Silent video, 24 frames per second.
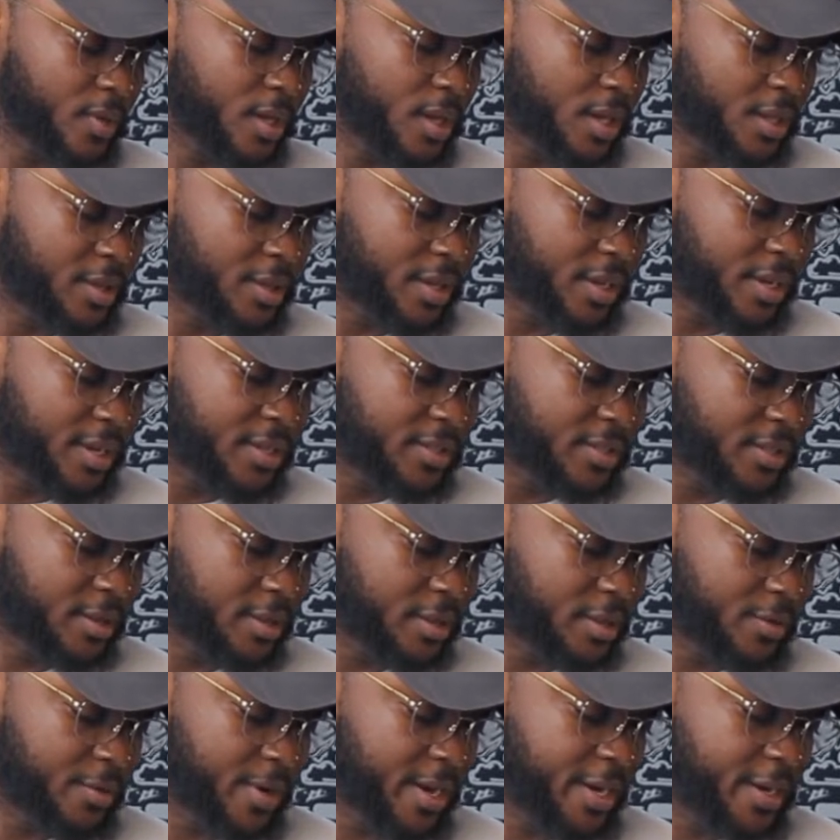And then there's a
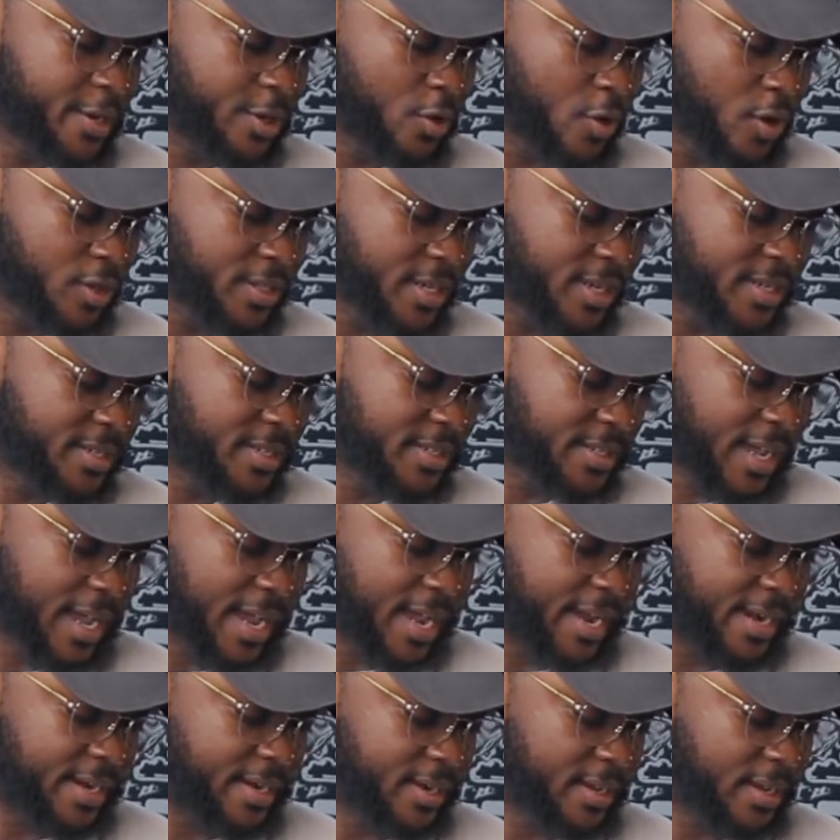3 dotted
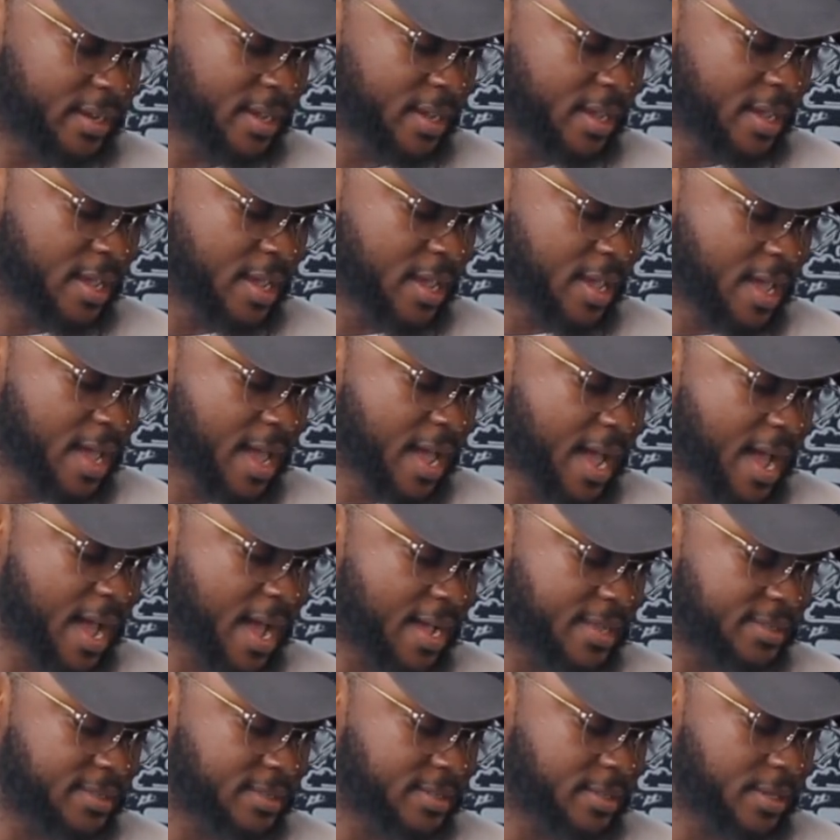sign
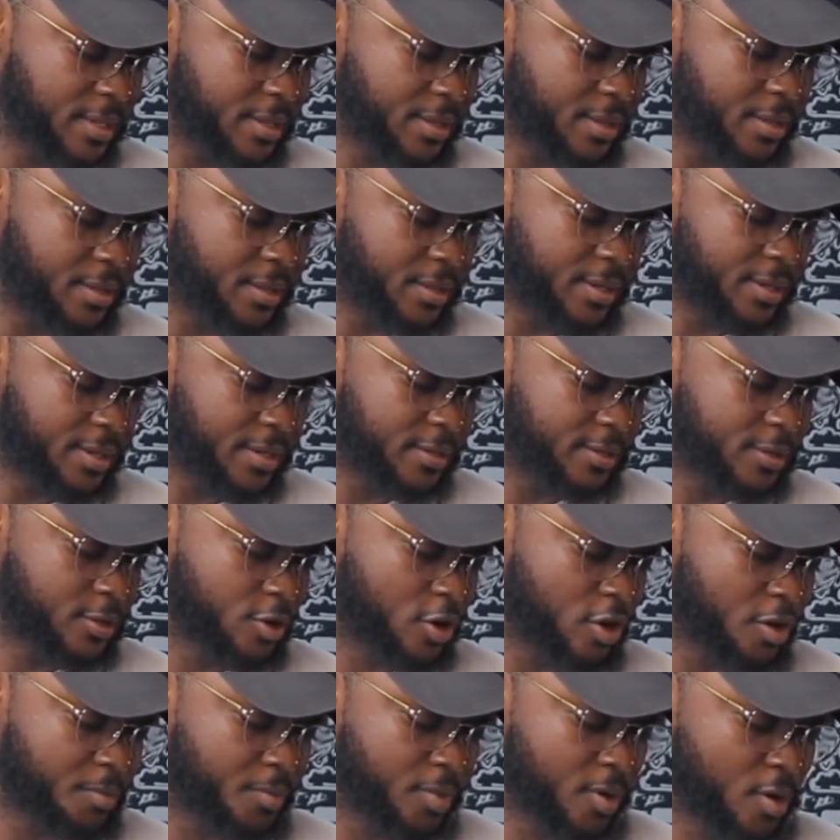at the
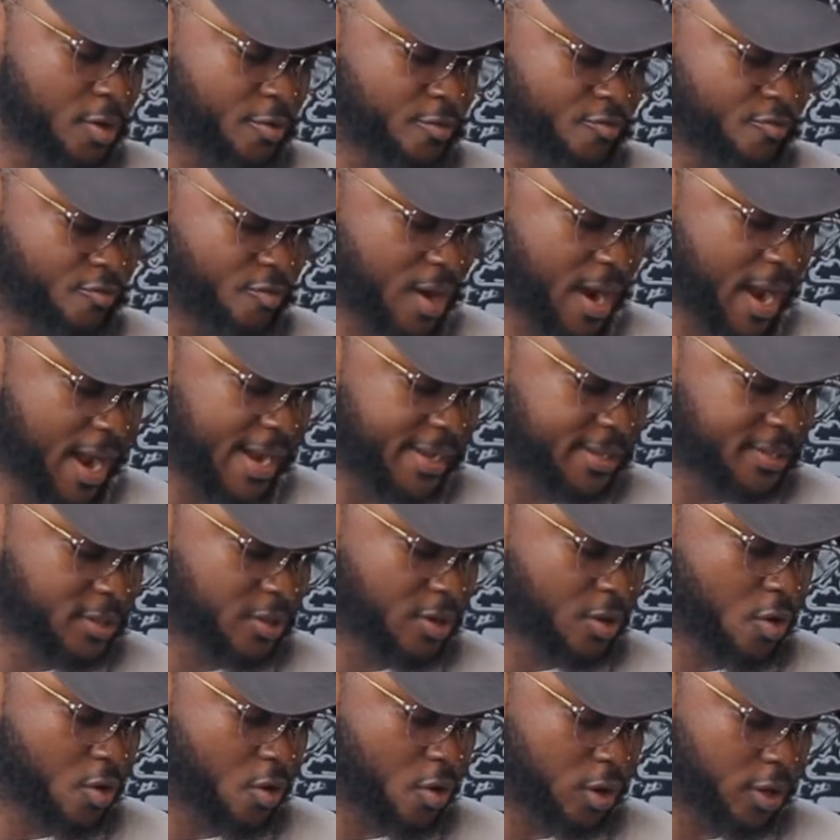top right
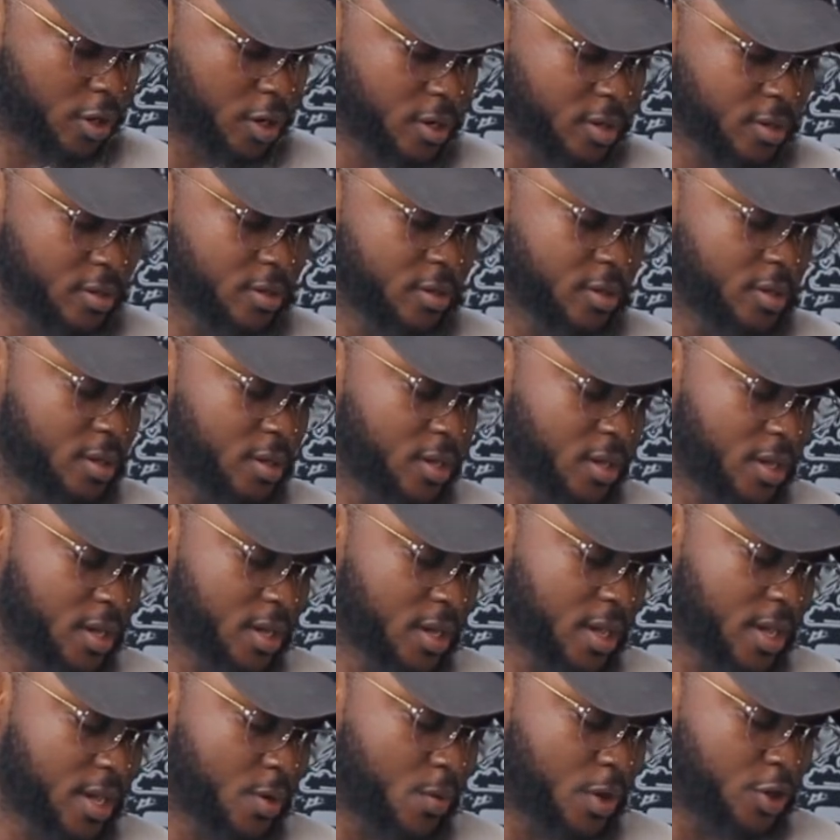corner.
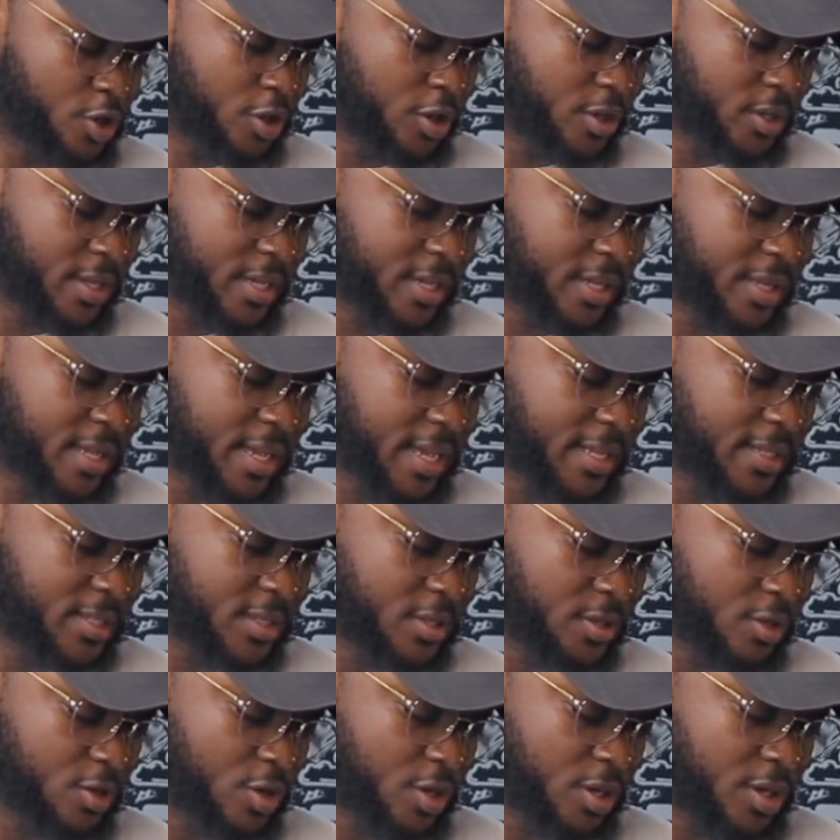Once you click that,
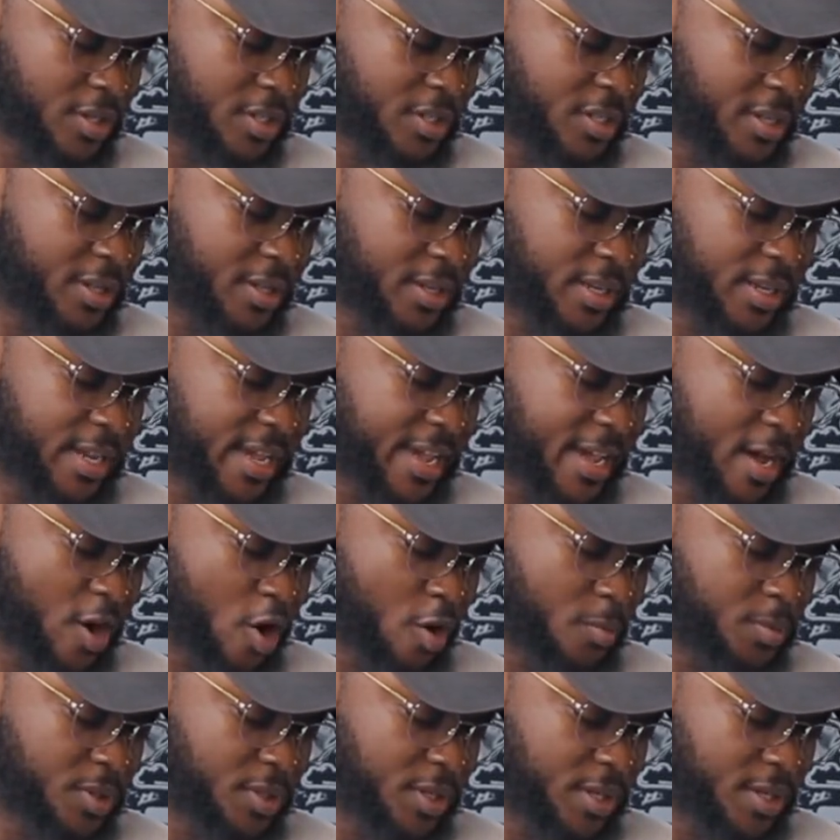you can see the layer
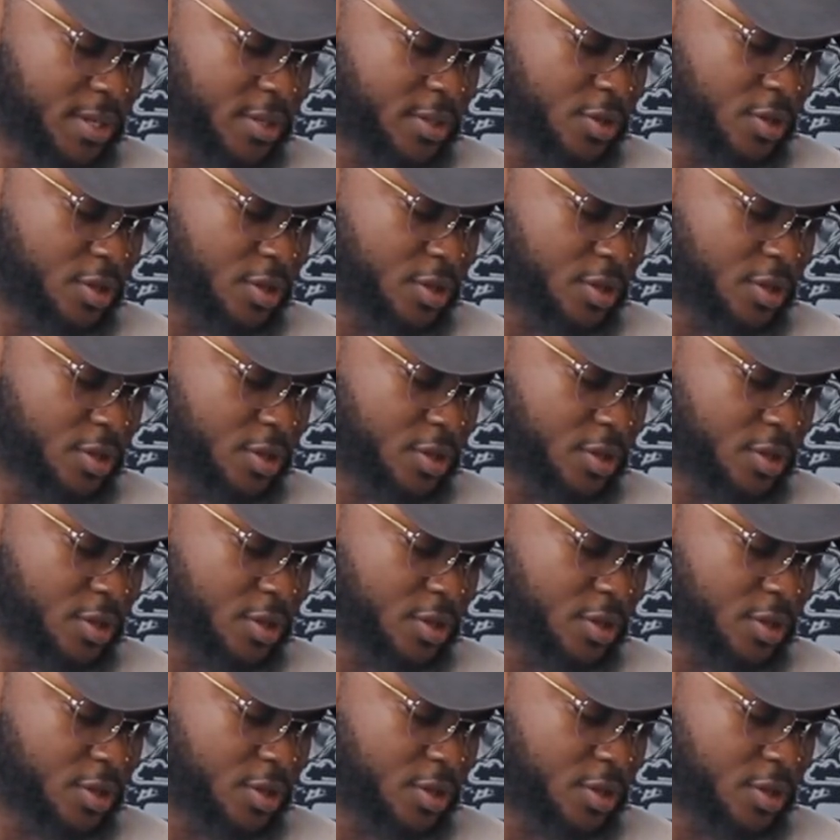options.